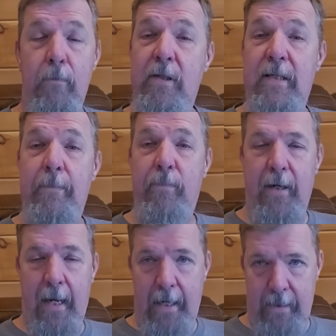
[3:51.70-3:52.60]

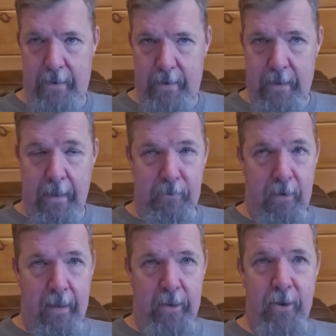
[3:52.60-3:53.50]
reciprocate? I'm
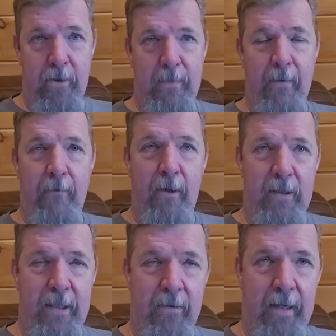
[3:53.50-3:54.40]
trying to choose my
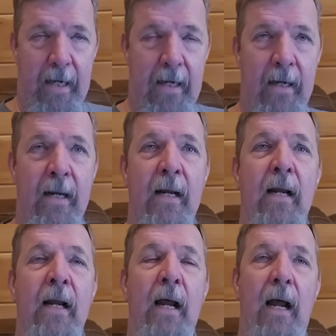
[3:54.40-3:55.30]
words here again
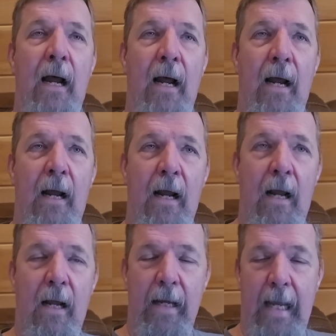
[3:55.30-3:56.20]
uh,
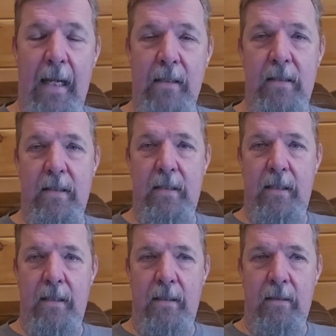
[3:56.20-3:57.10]
against